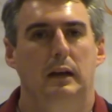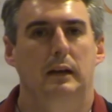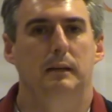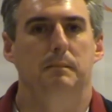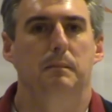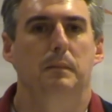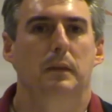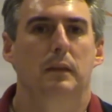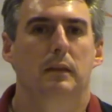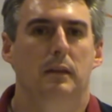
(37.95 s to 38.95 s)

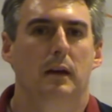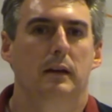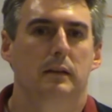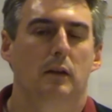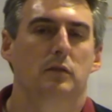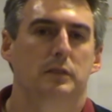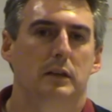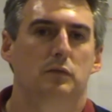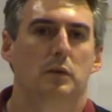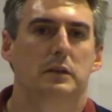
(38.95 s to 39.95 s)
Those
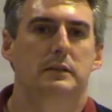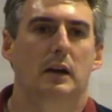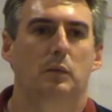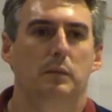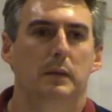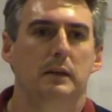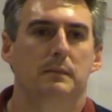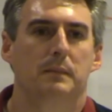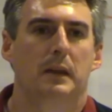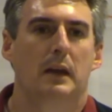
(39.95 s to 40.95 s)
things really stuck with me.
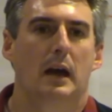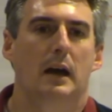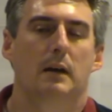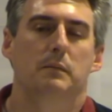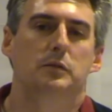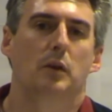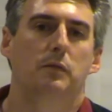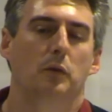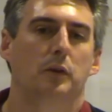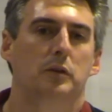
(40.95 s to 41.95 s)
So
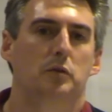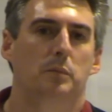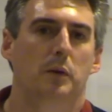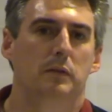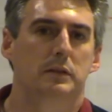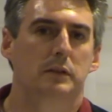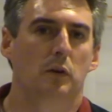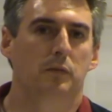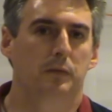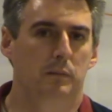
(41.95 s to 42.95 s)
if you're looking to improve
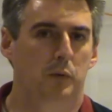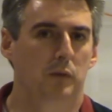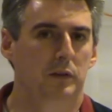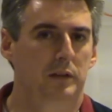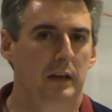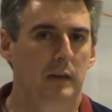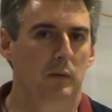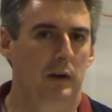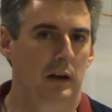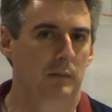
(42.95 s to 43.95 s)
yourself, improve your
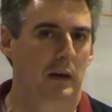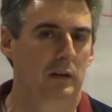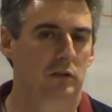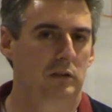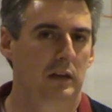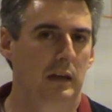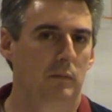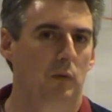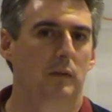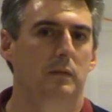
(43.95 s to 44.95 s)
team, or how you manage your
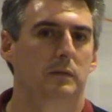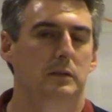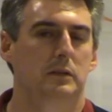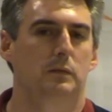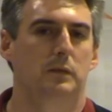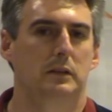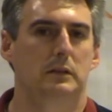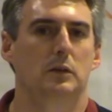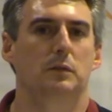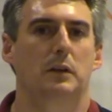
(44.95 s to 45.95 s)
team, or even if it's just for
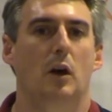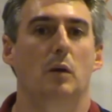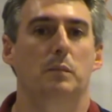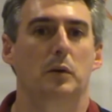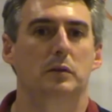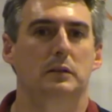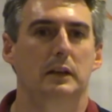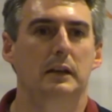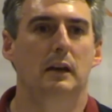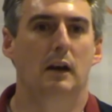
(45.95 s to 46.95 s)
yourself at home
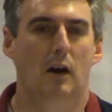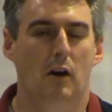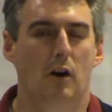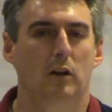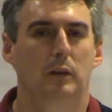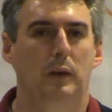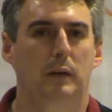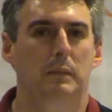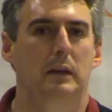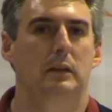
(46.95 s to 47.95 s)
personally, I highly
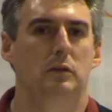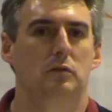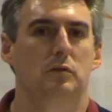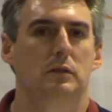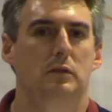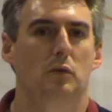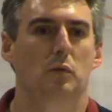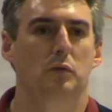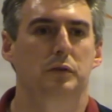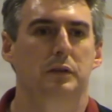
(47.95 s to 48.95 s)
recommend that you do this
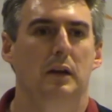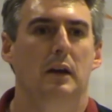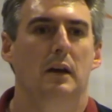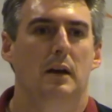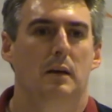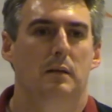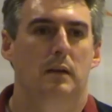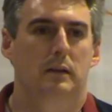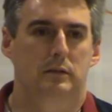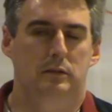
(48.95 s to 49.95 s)
course.
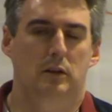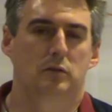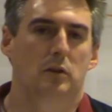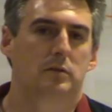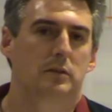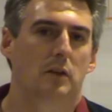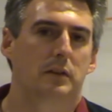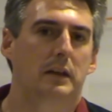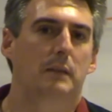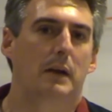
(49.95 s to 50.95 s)
So just
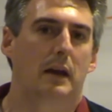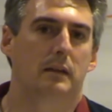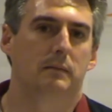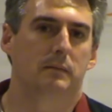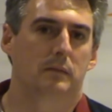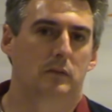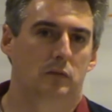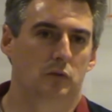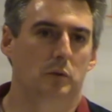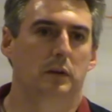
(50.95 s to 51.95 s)
don't think about it,
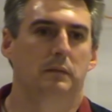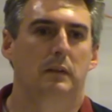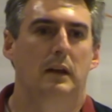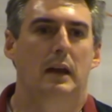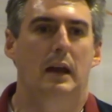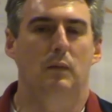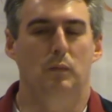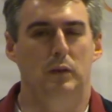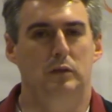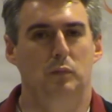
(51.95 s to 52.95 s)
do it.
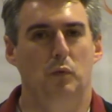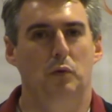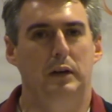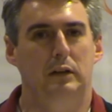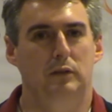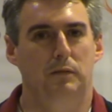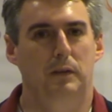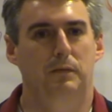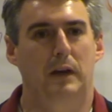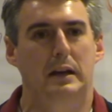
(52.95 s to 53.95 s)
And it's a warning, it's not
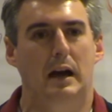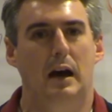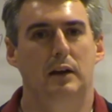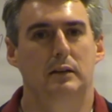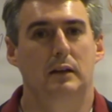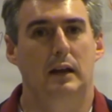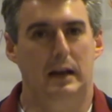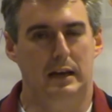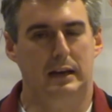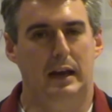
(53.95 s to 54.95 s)
for the faint-hearted,
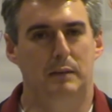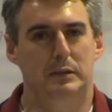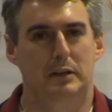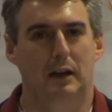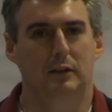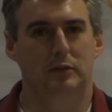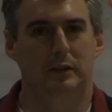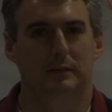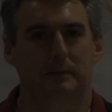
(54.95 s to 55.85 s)
and it can be challenging.